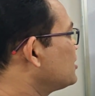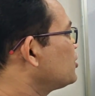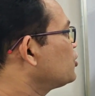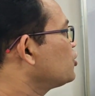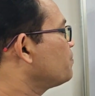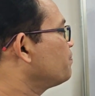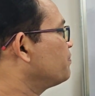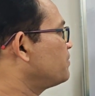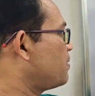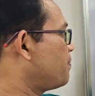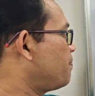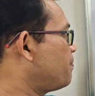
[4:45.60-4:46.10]

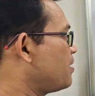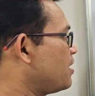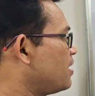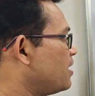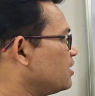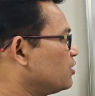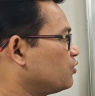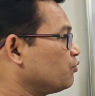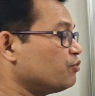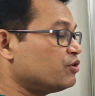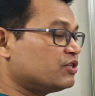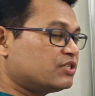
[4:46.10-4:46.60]
rest of the
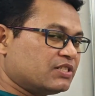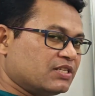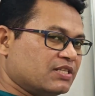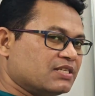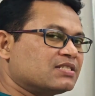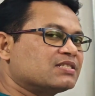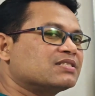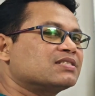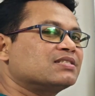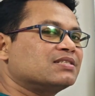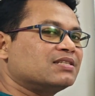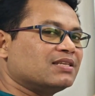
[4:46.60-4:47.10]
part which
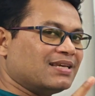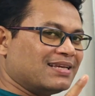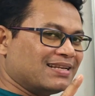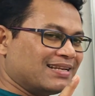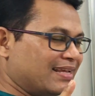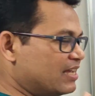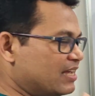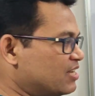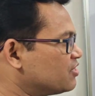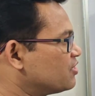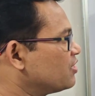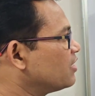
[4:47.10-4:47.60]
is
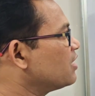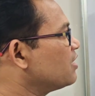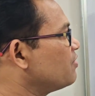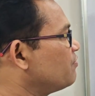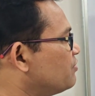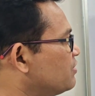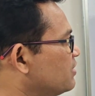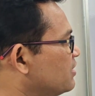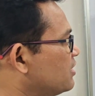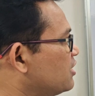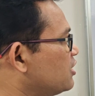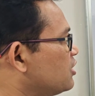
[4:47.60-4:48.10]
in
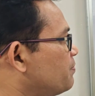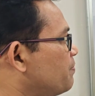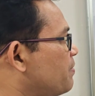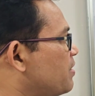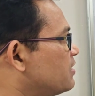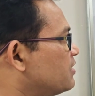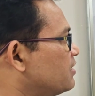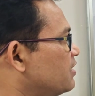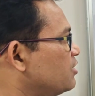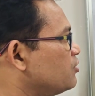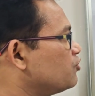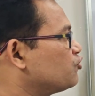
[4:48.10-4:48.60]
interrogative sentence
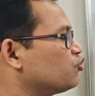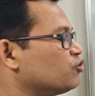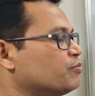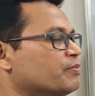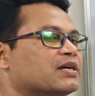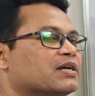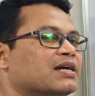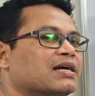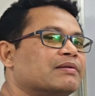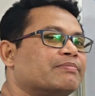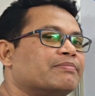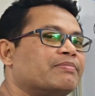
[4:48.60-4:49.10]
pattern should
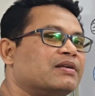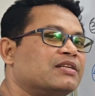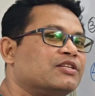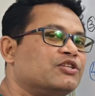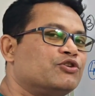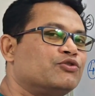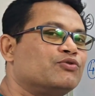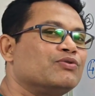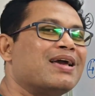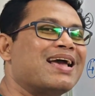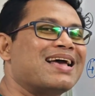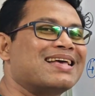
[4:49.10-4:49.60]
be converted
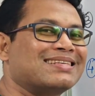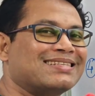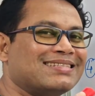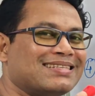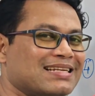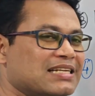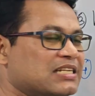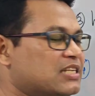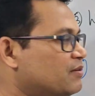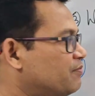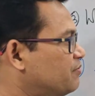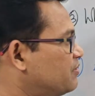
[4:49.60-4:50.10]
into
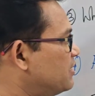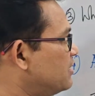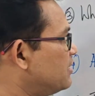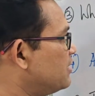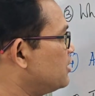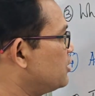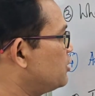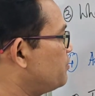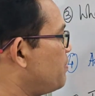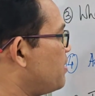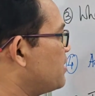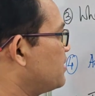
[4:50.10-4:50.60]
assertive
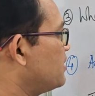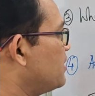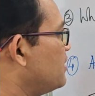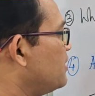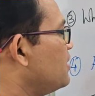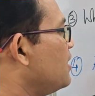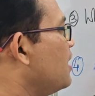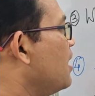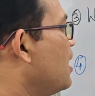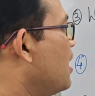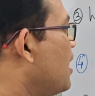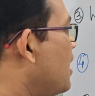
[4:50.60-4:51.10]
sentence
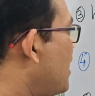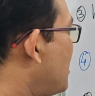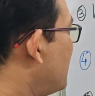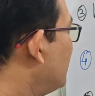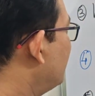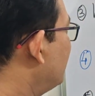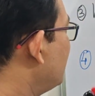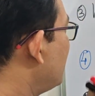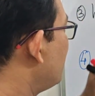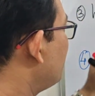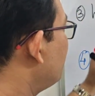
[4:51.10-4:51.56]
pattern, and